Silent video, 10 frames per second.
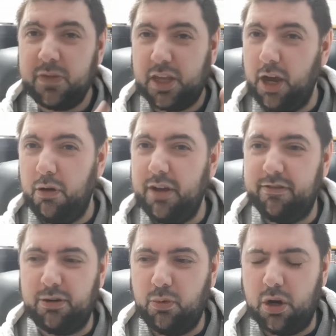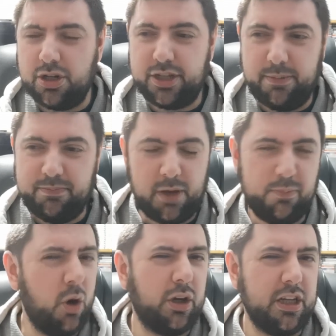Go over and watch them.
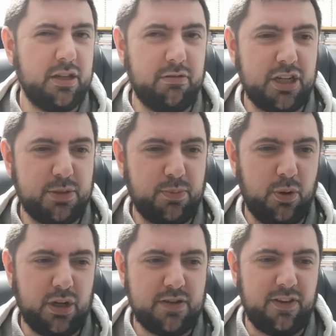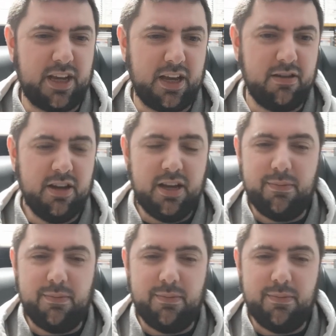I'm not going to do any spoilers for you,